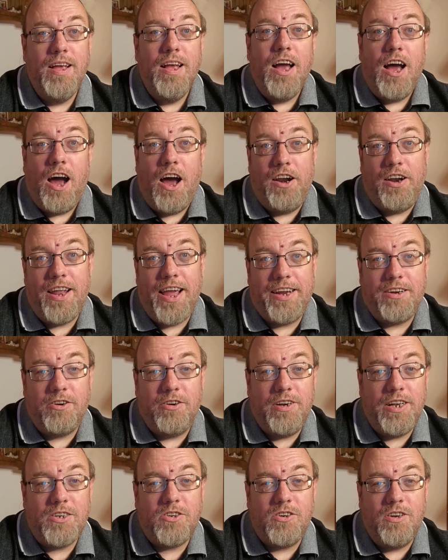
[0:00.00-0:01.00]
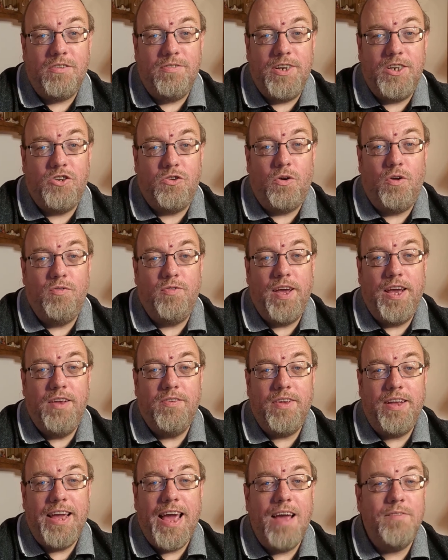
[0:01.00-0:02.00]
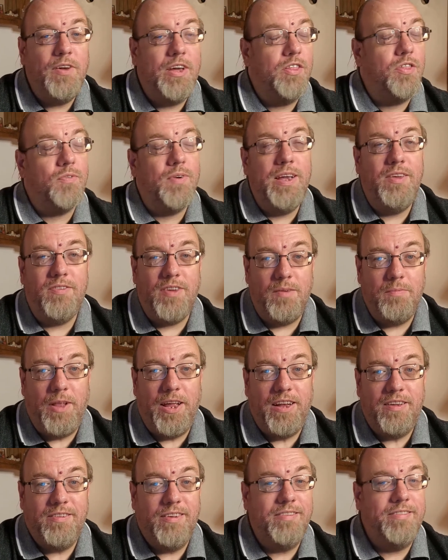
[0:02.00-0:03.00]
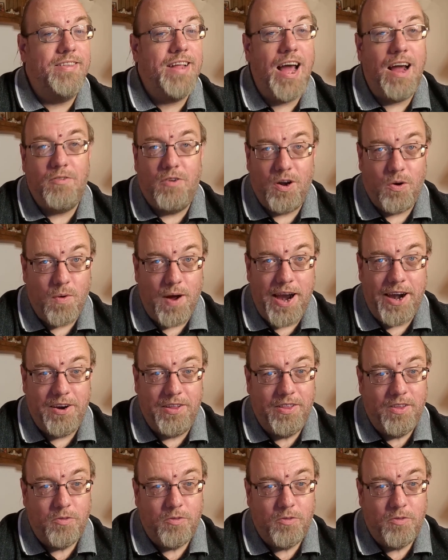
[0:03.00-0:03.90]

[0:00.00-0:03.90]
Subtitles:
Unlike traditional visual phasing, having 3 siblings is not required in this